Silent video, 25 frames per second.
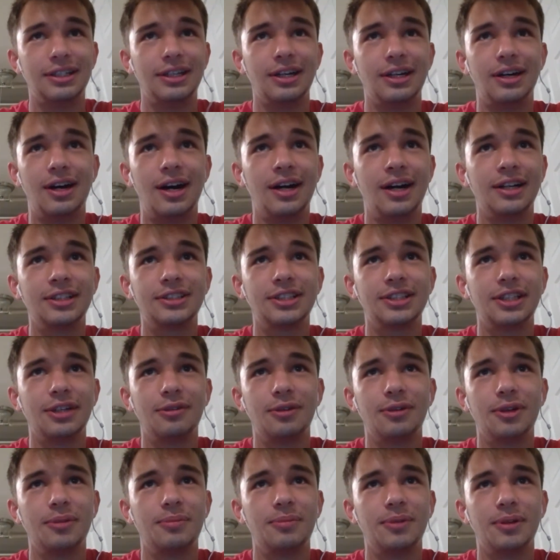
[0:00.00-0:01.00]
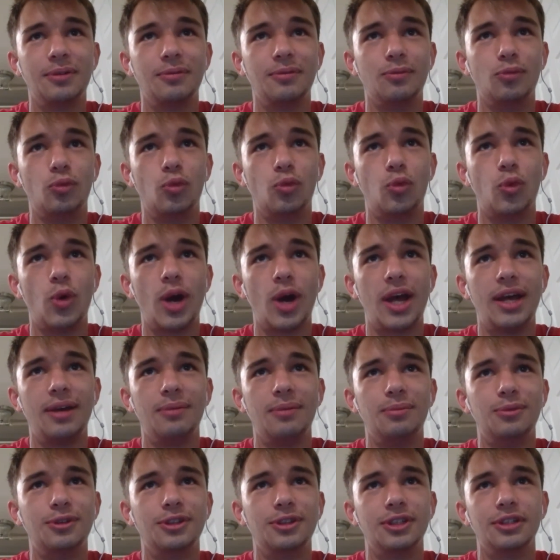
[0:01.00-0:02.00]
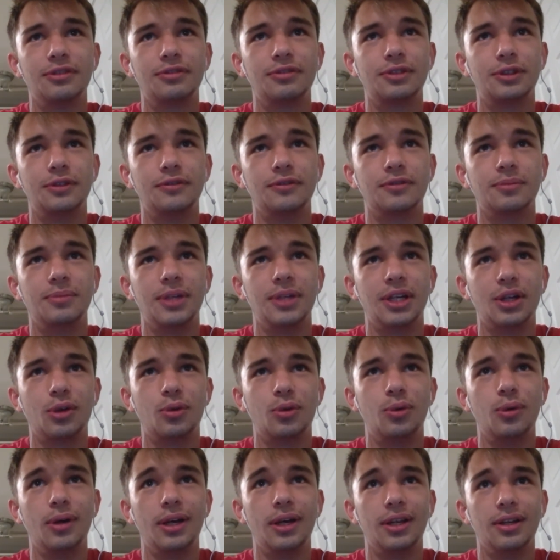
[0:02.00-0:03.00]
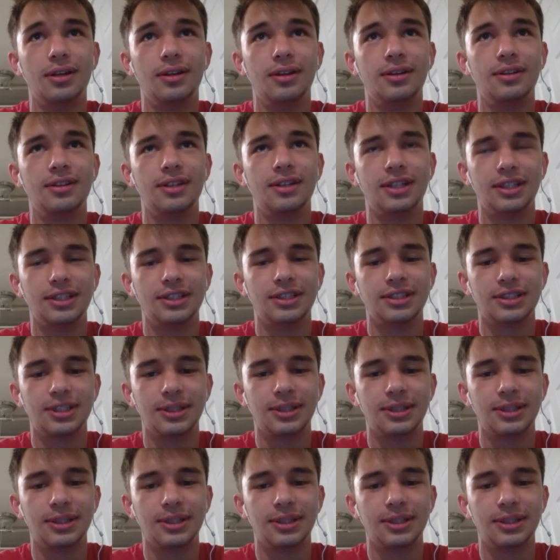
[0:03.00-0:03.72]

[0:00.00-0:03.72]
honestly it would have been way more difficult for me to quit than to keep